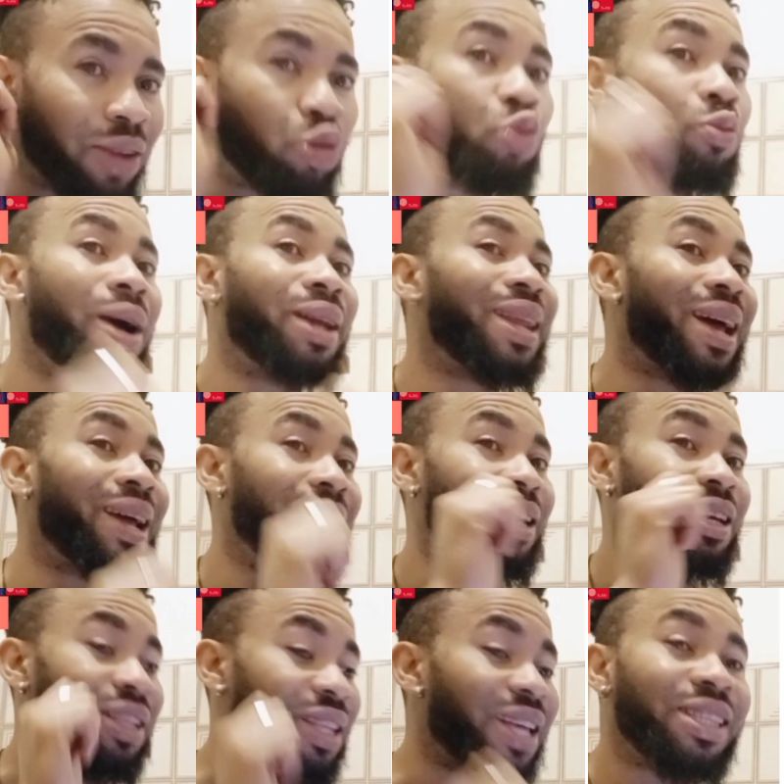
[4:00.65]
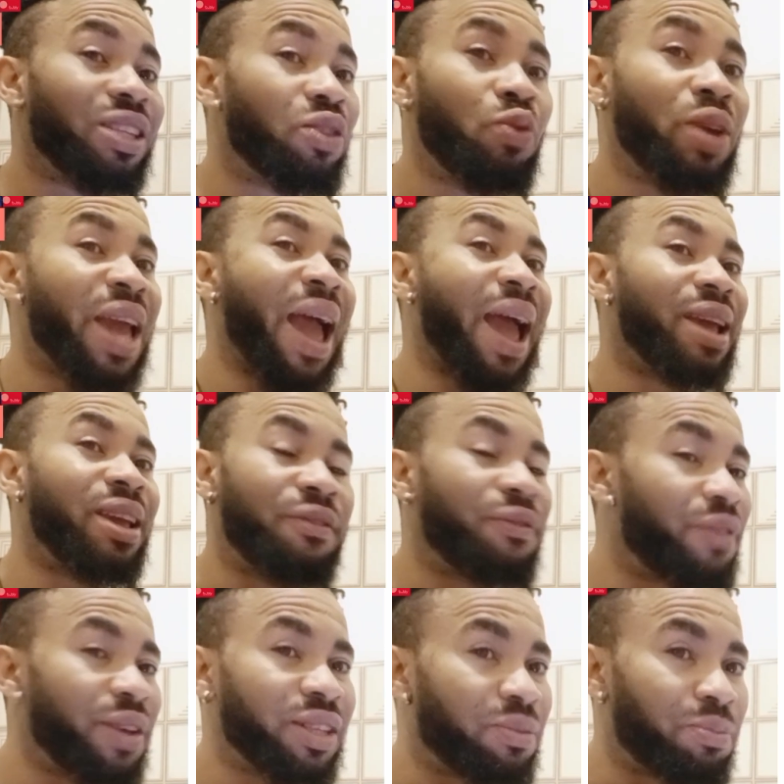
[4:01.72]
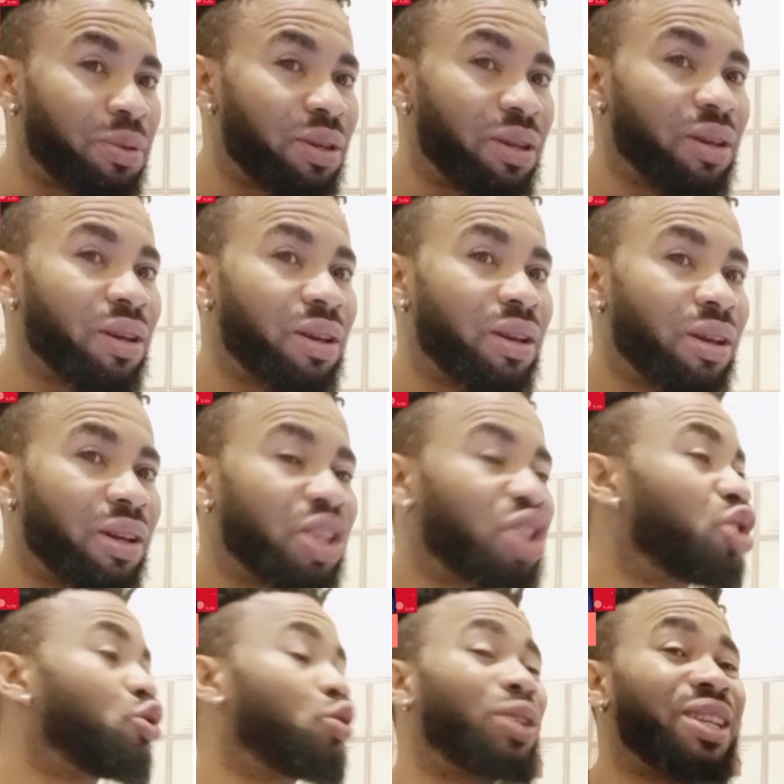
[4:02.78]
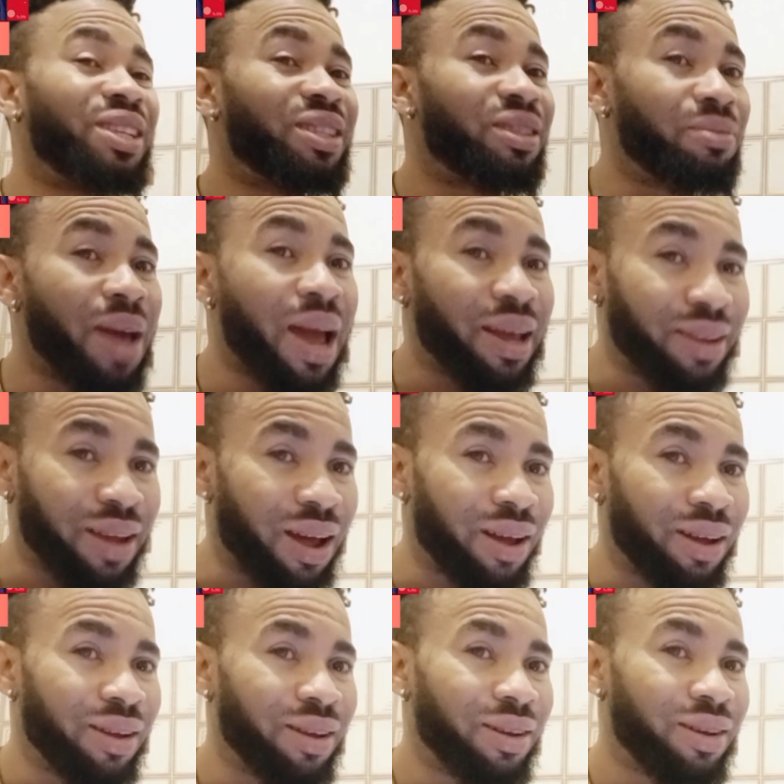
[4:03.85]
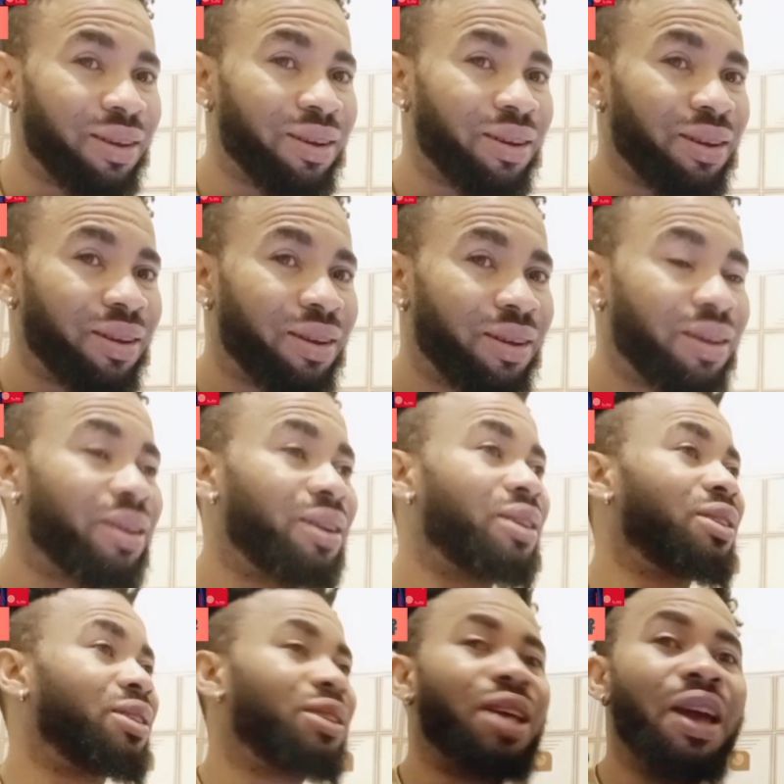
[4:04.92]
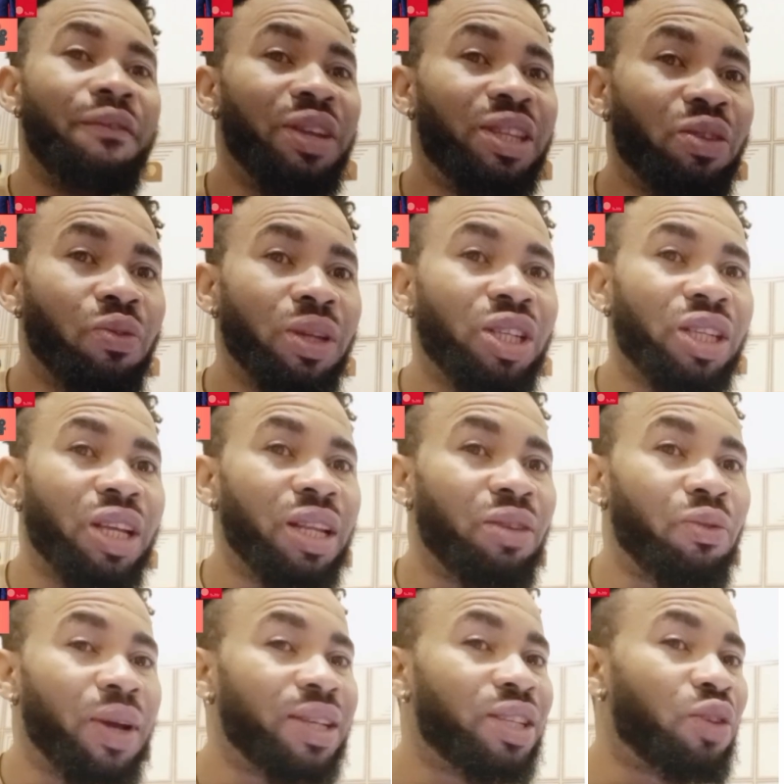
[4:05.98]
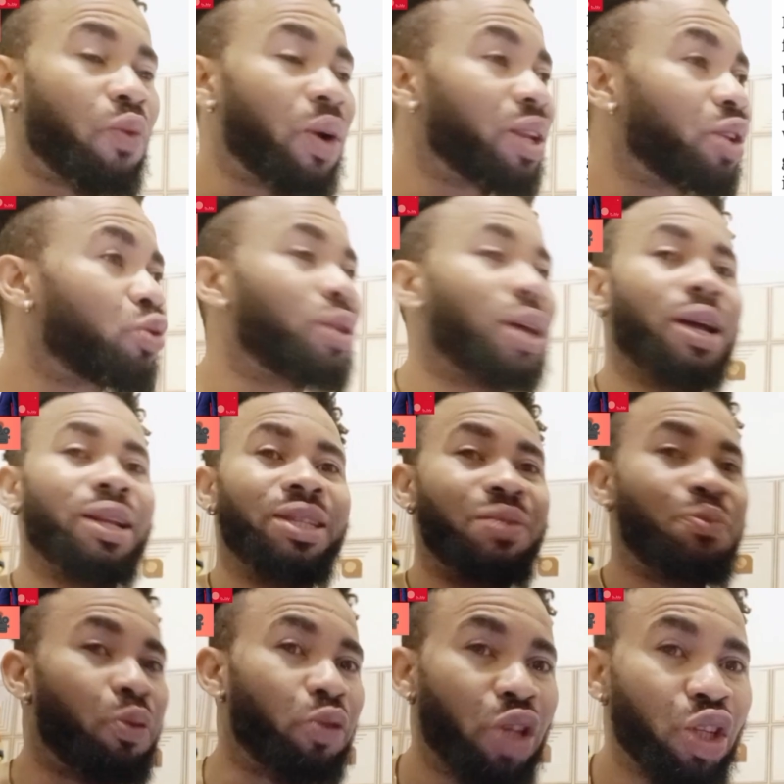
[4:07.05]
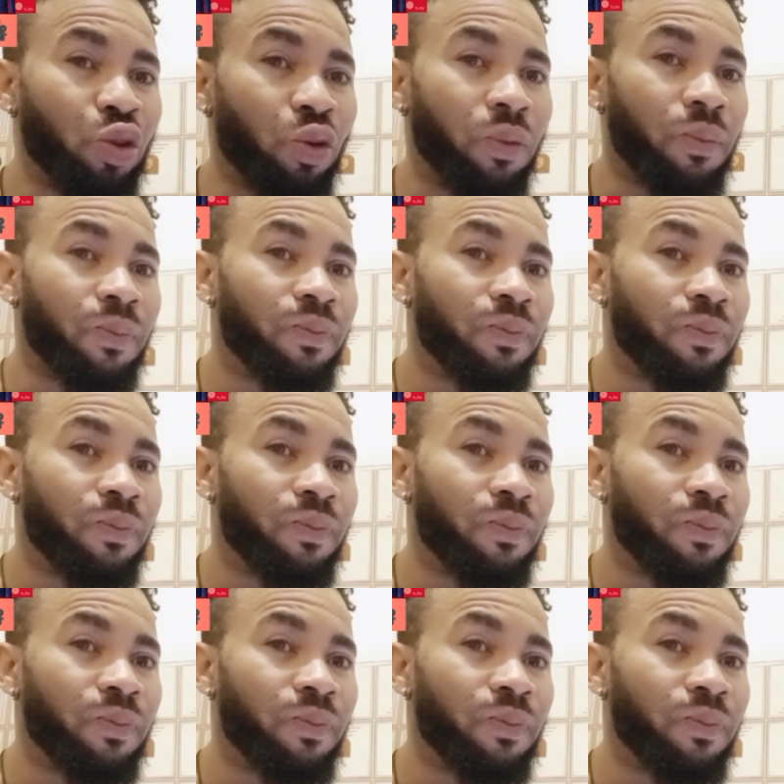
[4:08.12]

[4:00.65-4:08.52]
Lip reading: Do man now? Now, see the way her face be. She know they smile now. Everything what she did, what she want to do now, deportation.